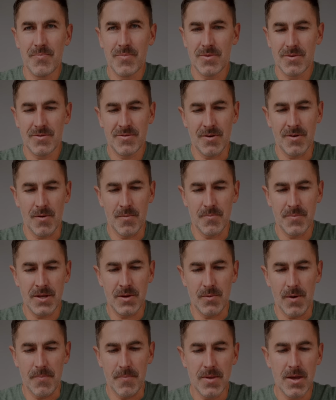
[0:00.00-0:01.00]
So
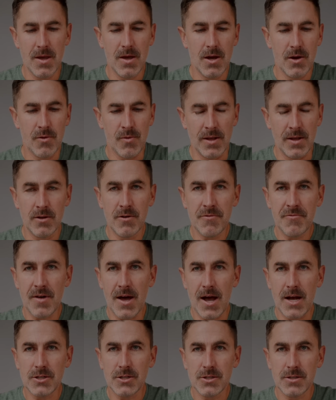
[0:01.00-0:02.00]
anyway, great little
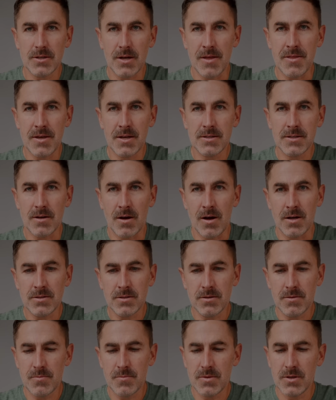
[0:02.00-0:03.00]
flash. I think it's
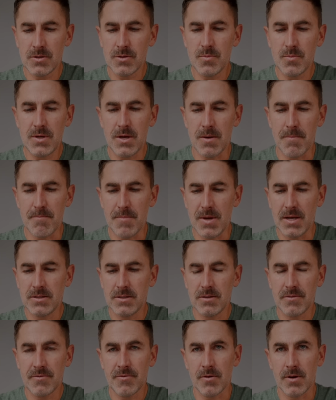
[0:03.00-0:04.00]
awesome. This would be
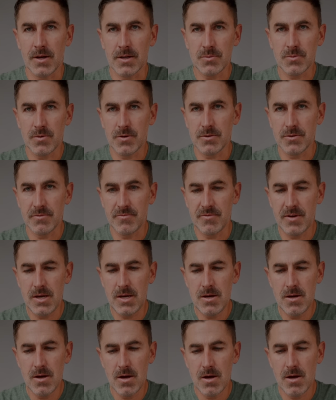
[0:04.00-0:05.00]
amazing for an
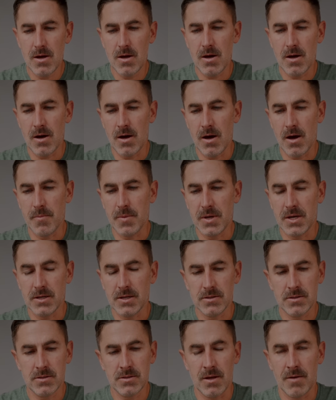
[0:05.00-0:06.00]
X100V
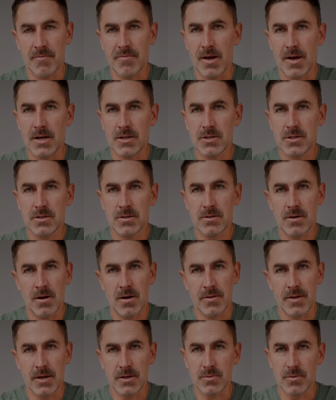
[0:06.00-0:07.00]
because that flash on
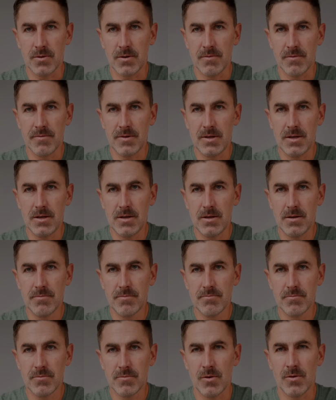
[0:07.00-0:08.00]
the X100V,
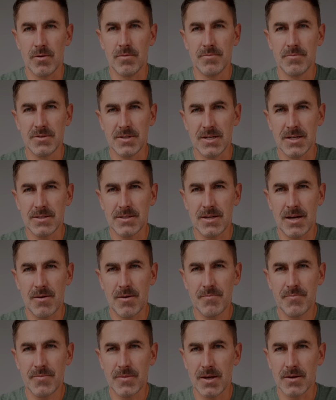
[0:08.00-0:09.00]
or 6 now,
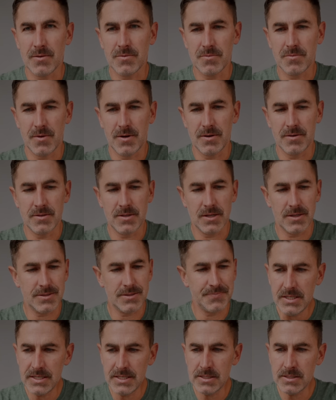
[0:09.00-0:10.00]
X106,
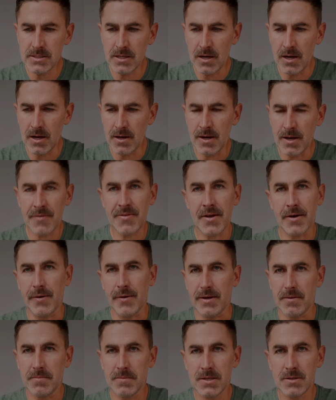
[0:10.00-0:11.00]
is not that
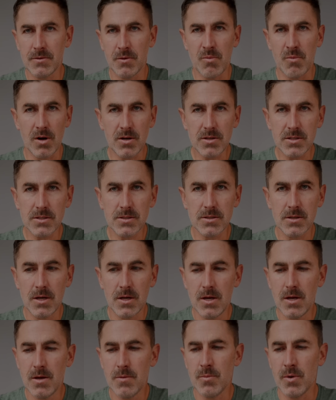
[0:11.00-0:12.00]
great. It works,
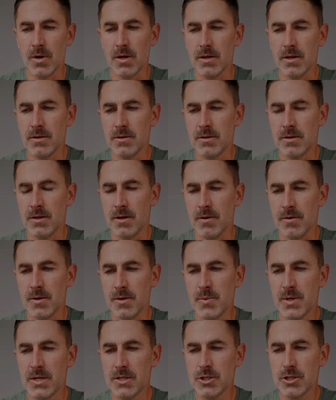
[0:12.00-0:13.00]
but you know, in a
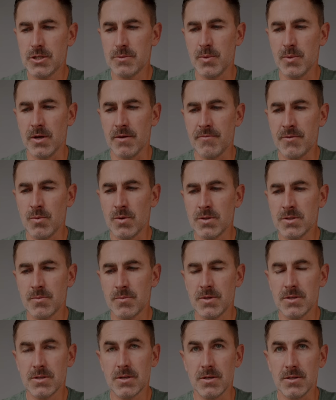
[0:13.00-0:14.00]
pinch. But if you want
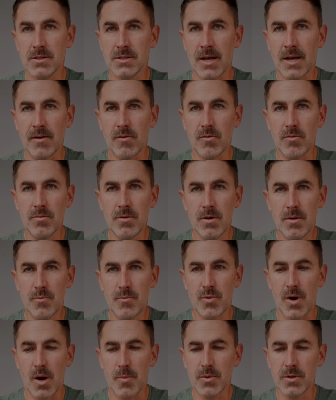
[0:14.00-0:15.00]
that's going to cycle
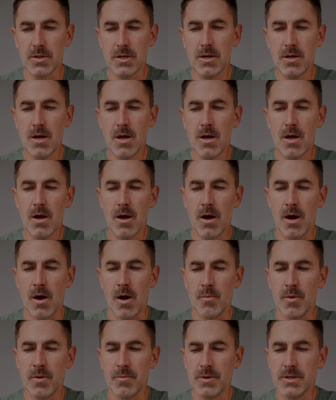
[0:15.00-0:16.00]
properly,
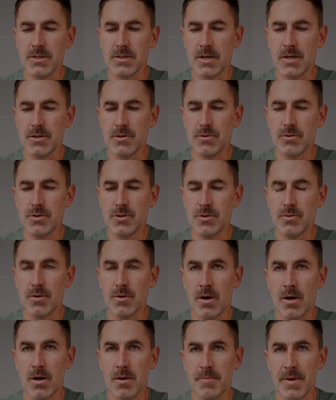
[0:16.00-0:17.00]
one reason I do shoot
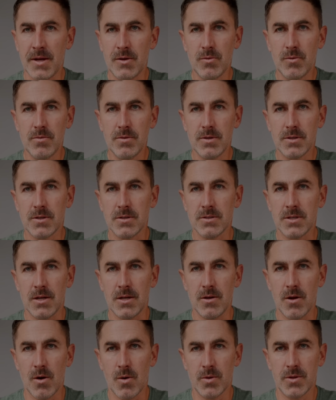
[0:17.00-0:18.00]
on manual is because I
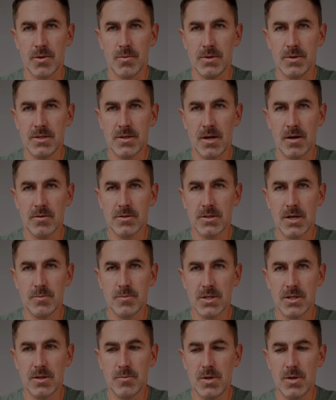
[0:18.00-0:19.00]
know what the recycle time is
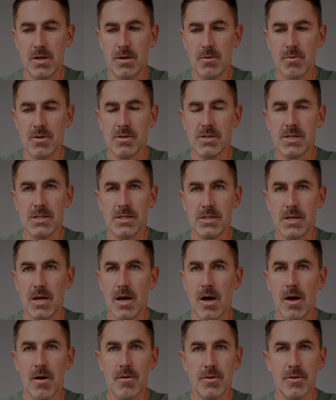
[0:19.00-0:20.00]
going to be. With
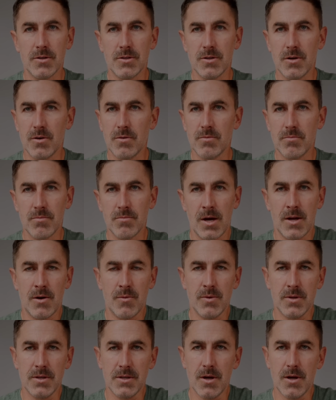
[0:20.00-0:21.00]
TTL, I don't
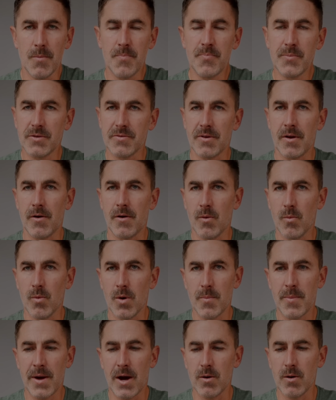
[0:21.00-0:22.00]
really know because I don't know
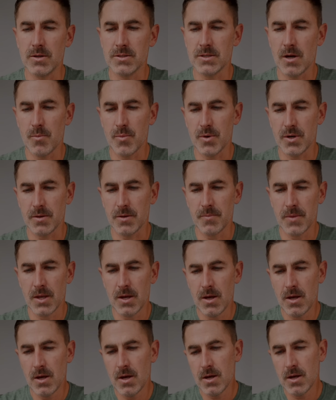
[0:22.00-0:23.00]
what power it's outputting.
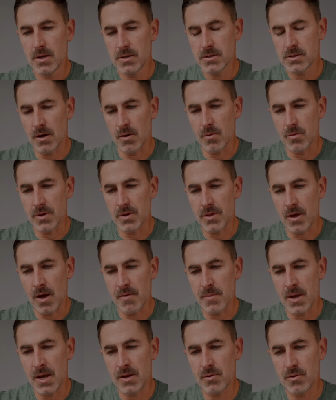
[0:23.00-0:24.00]
So with that
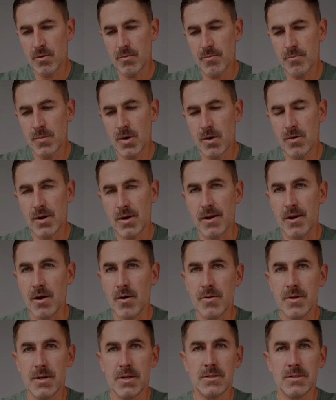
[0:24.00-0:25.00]
manual mode, I know
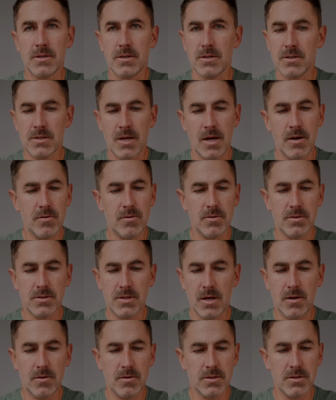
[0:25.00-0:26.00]
that it's going to cycle and
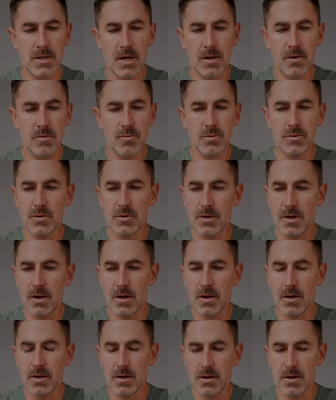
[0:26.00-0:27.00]
cycle and cycle. We'll do
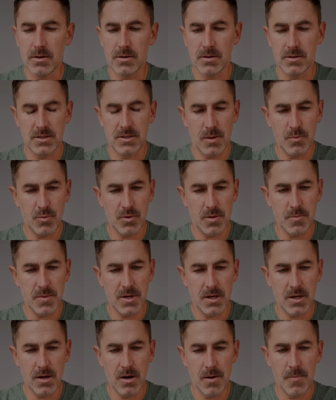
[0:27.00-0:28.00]
an example in a
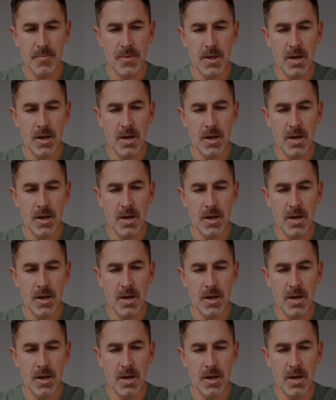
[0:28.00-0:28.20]
minute here.